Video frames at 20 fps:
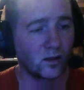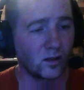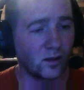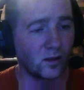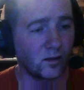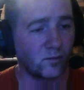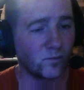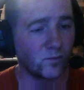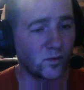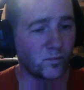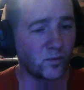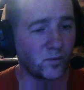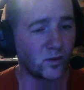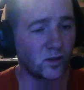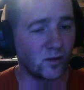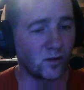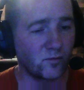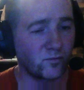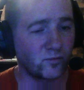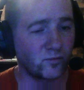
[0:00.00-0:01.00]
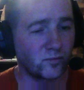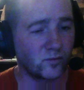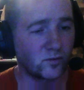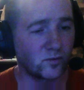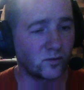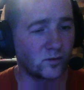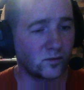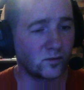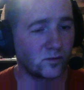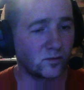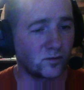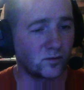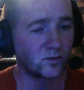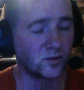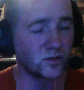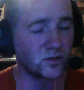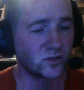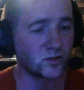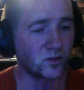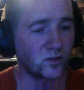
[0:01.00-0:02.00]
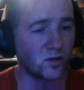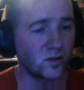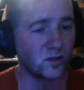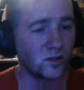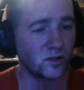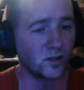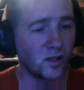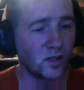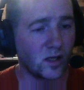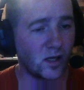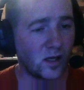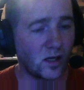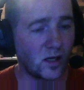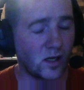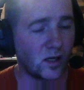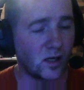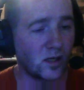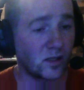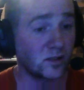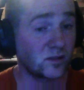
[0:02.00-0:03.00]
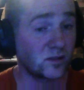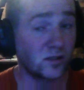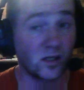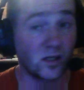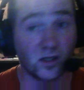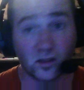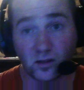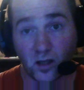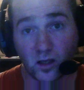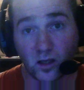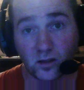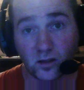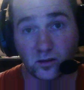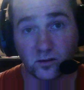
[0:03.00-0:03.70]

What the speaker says: I'm going to put it up for starting at 10 o'clock.